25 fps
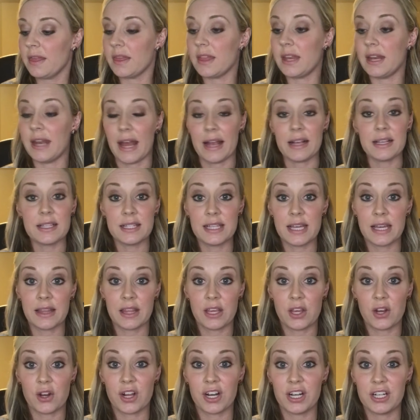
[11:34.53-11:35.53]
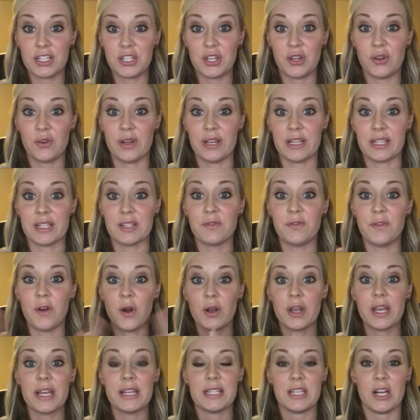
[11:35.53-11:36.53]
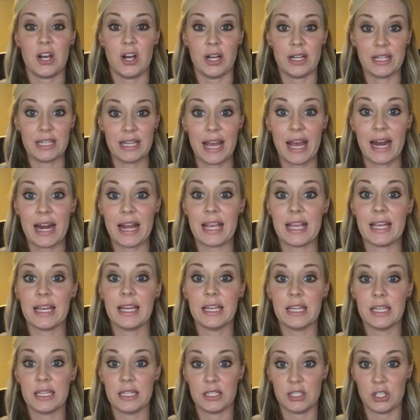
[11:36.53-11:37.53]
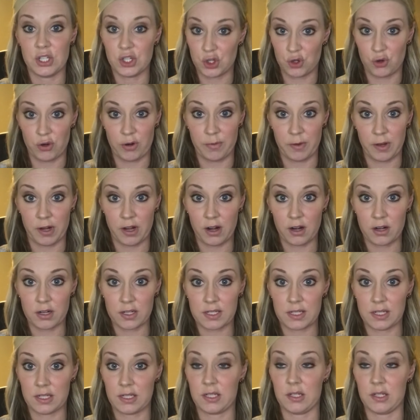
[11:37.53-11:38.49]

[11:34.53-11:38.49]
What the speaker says: The next thing that you're going to do is focus on getting distributors.